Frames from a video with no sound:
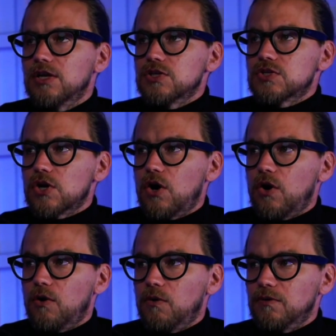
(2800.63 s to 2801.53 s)

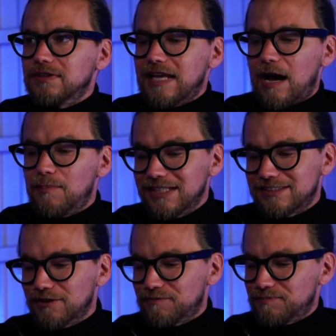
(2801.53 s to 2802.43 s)
So the ability
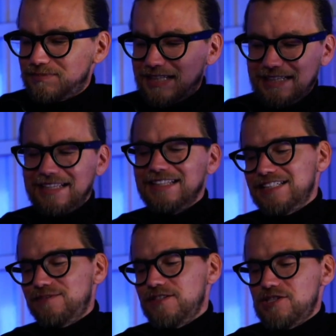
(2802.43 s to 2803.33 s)
of taking
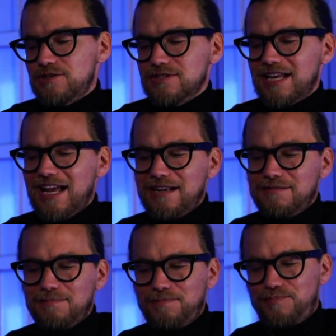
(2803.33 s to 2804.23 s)
these features
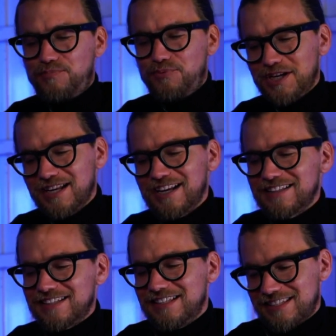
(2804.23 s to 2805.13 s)
and bringing it
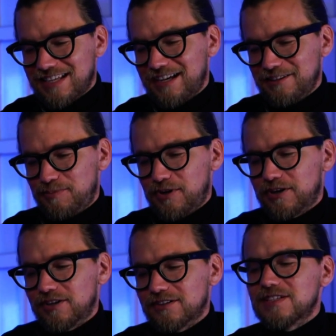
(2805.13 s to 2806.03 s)
inside the
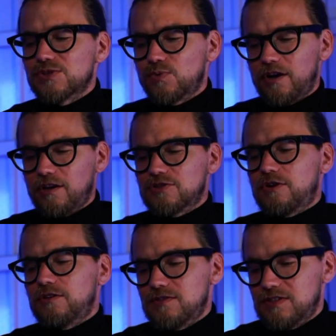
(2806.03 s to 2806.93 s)
product is where you
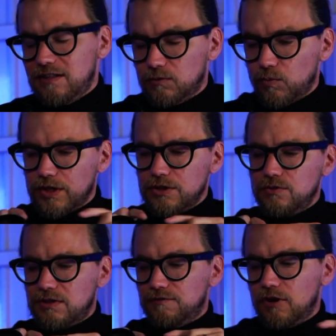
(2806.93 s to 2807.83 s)
start to see that when you
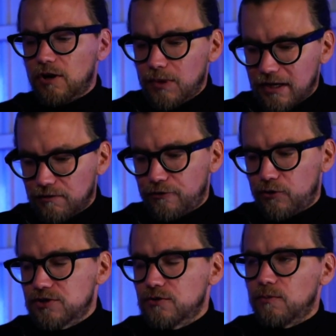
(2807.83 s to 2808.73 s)
develop like a
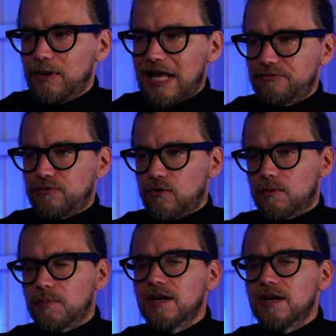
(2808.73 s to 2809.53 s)
vertical platform,